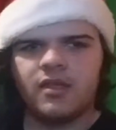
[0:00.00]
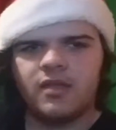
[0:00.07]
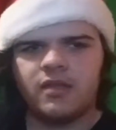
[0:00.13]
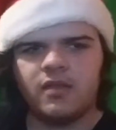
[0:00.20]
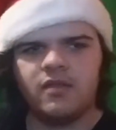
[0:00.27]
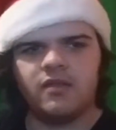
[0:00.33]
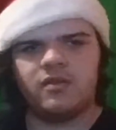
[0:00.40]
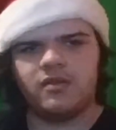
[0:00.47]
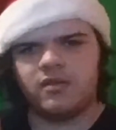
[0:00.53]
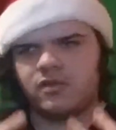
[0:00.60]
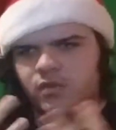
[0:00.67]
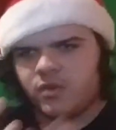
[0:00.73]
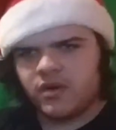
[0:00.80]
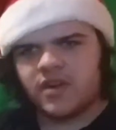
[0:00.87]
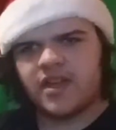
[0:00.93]
the
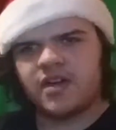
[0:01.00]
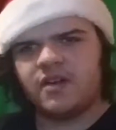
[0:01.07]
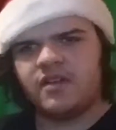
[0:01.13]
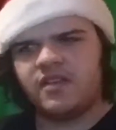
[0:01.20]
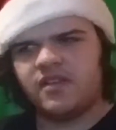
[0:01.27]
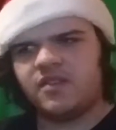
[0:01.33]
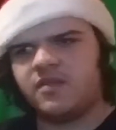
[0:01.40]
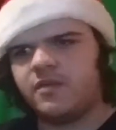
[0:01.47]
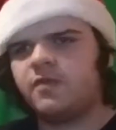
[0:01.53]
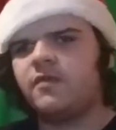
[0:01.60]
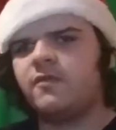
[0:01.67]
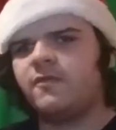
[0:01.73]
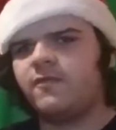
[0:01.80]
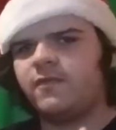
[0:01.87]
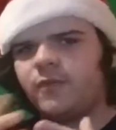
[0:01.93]
Twitter account is
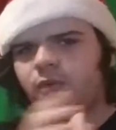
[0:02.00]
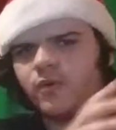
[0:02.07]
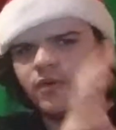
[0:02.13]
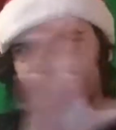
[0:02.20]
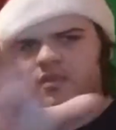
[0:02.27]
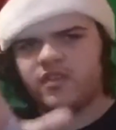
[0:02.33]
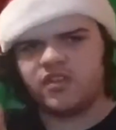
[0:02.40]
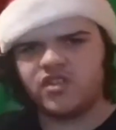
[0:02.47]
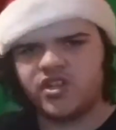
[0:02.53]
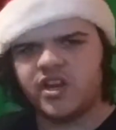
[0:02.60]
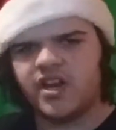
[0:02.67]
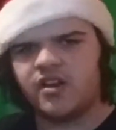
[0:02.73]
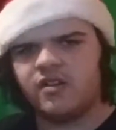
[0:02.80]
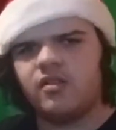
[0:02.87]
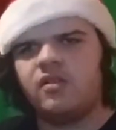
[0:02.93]
for this
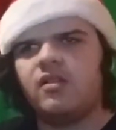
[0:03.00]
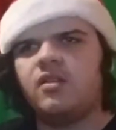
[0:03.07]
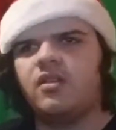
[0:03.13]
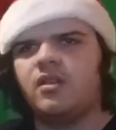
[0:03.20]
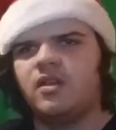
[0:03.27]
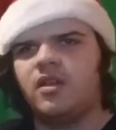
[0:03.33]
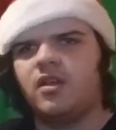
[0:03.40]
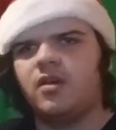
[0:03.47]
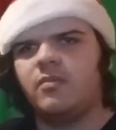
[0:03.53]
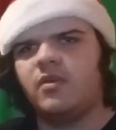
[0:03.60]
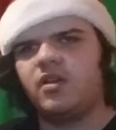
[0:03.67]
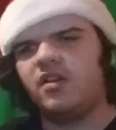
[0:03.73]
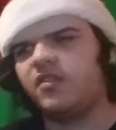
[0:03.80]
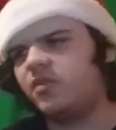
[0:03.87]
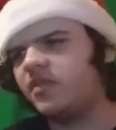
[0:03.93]
channel, and
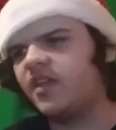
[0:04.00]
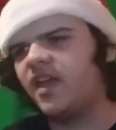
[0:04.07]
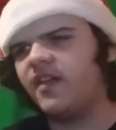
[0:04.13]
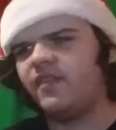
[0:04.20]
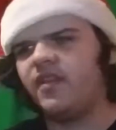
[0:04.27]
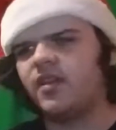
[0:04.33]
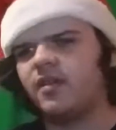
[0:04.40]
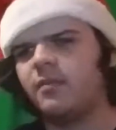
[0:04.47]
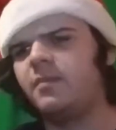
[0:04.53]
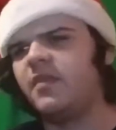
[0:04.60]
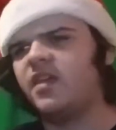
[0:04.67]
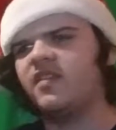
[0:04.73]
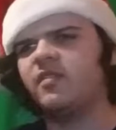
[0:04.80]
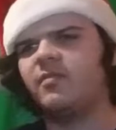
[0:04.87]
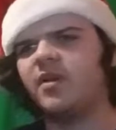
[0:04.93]
also it's kind of like a
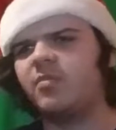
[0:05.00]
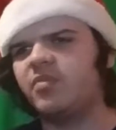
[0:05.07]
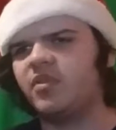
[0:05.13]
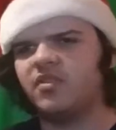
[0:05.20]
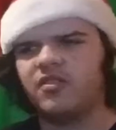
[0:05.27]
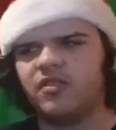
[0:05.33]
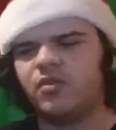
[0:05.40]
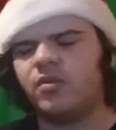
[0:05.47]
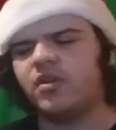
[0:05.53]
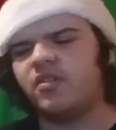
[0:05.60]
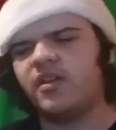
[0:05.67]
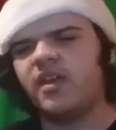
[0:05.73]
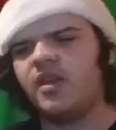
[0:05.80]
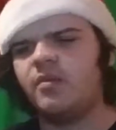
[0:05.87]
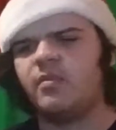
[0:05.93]
mix of my personal
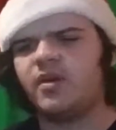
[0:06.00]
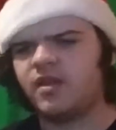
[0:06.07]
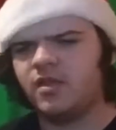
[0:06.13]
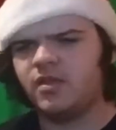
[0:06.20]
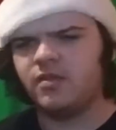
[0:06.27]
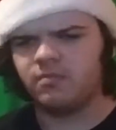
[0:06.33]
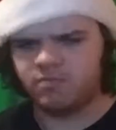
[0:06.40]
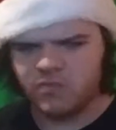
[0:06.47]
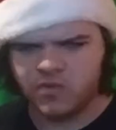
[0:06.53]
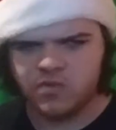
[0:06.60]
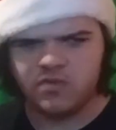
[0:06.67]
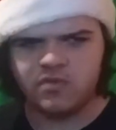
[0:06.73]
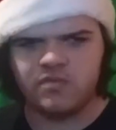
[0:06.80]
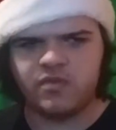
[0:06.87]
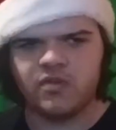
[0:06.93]
Twitter and my,
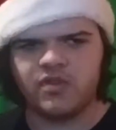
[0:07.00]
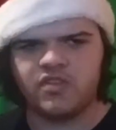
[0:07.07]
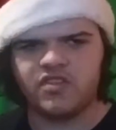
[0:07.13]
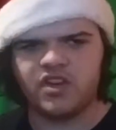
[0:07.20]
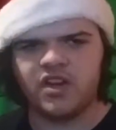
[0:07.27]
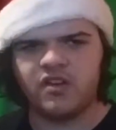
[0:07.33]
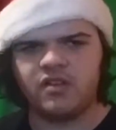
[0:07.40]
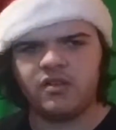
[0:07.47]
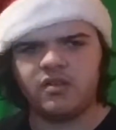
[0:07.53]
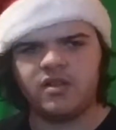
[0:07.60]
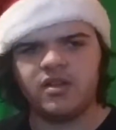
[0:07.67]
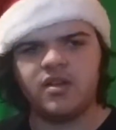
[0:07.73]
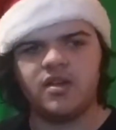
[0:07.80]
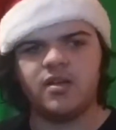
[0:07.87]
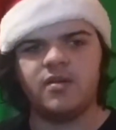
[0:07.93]
for this channel,
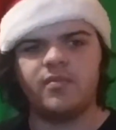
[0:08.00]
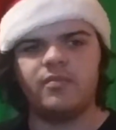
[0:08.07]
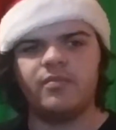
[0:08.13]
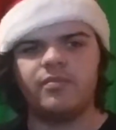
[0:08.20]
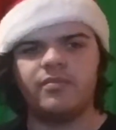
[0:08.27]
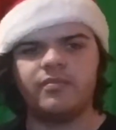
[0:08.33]
so